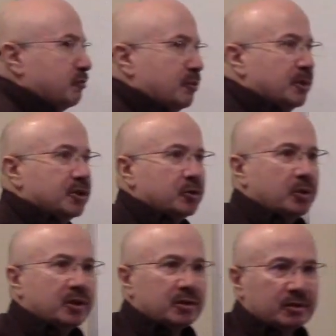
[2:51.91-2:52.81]
familiar
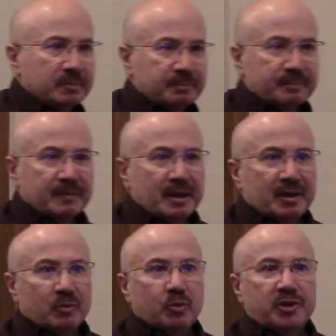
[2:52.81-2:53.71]
with,
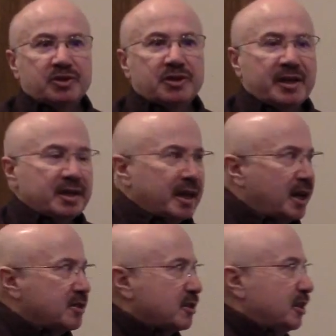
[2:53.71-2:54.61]
we say it
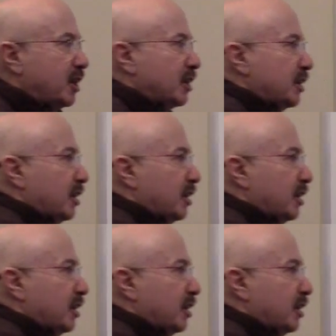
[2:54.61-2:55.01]
has kinetic